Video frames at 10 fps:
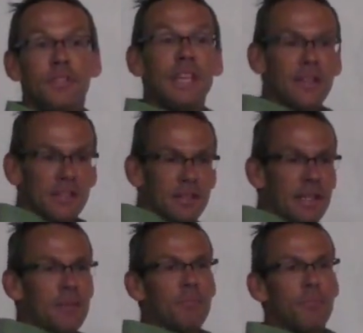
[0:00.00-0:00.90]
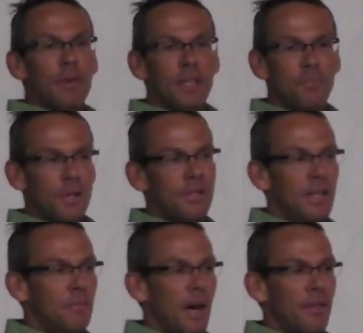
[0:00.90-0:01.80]
See, the sleep is
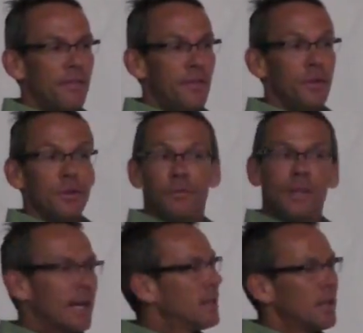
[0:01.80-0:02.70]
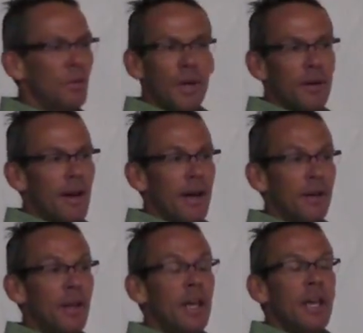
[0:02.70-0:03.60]
preceded by the food, not the other way
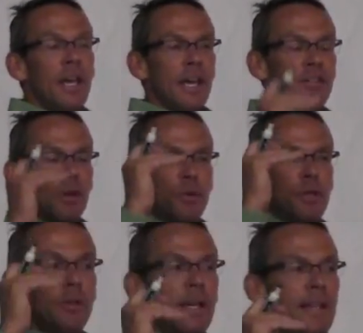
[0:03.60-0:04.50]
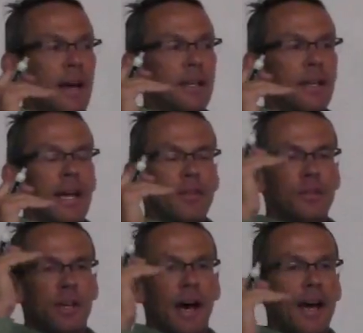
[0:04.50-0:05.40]
around. And so you lay down at night,
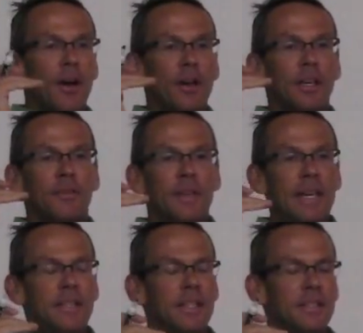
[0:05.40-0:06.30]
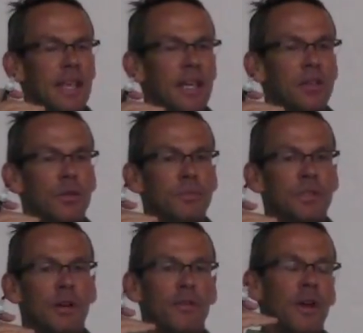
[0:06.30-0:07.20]
there's a hierarchy of needs. It's thinking to
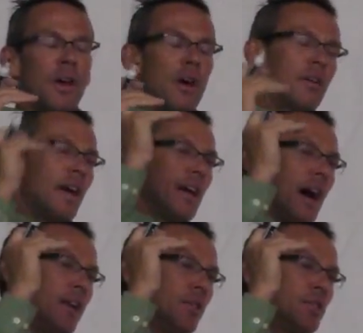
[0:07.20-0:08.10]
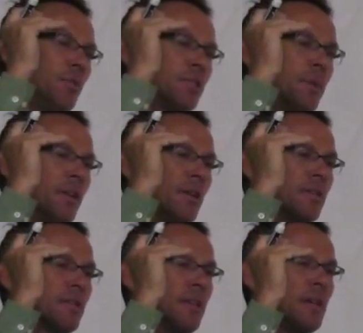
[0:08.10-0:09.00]
himself, okay, I know she wants me to go
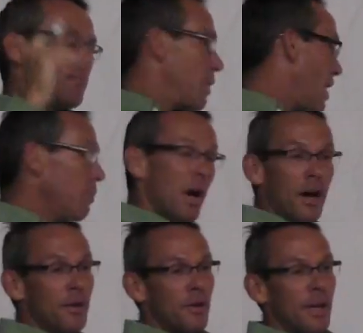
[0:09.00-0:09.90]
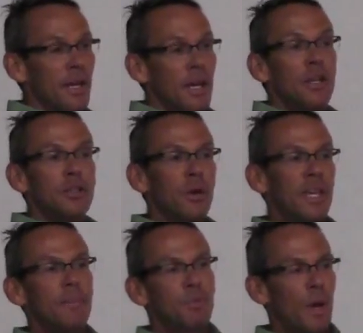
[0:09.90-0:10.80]
to sleep, but I'm hungry, so
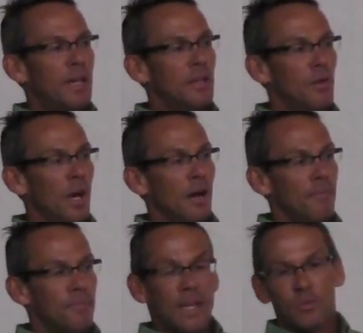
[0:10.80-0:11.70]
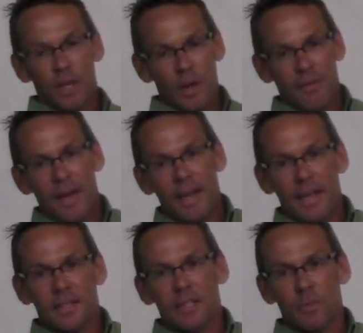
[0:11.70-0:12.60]
it keeps waking you up. That's why you have
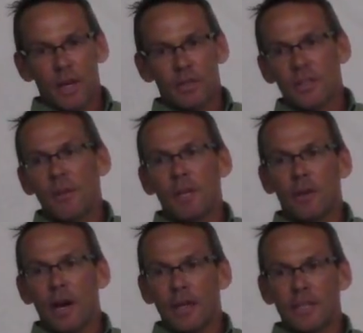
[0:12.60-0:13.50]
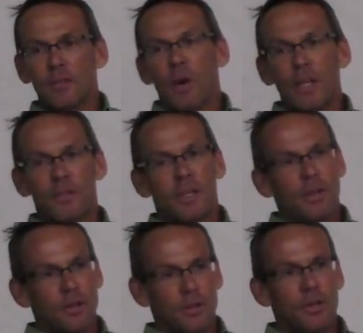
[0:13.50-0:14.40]
headaches. That's why your stomach growls. That's why you sit
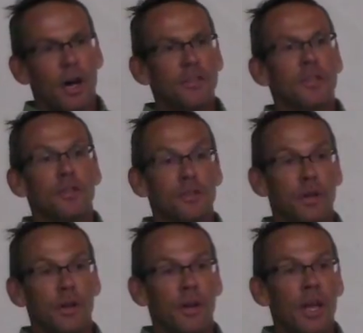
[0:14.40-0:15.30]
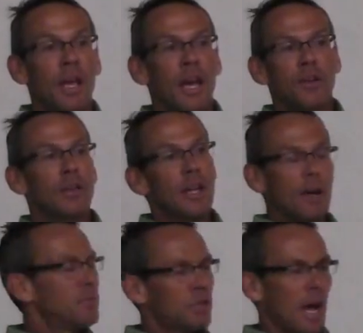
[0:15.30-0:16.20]
there and you toss and you turn, and you're like,
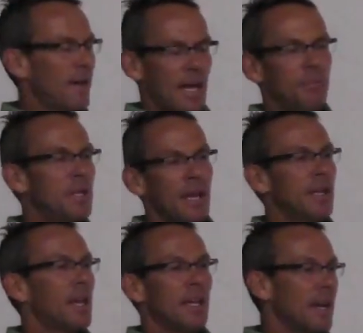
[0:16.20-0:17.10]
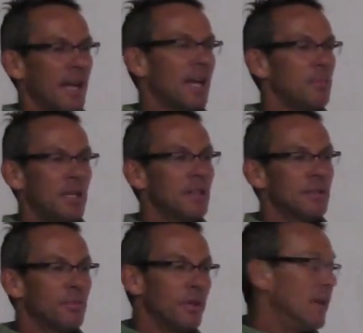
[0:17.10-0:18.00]
I'm just, I gotta be dedicated, I gotta be
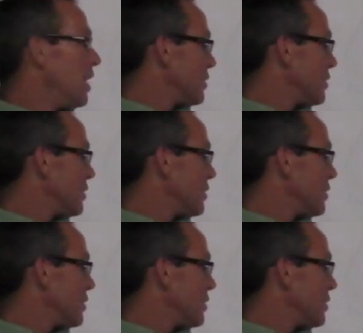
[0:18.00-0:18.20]
disciplined.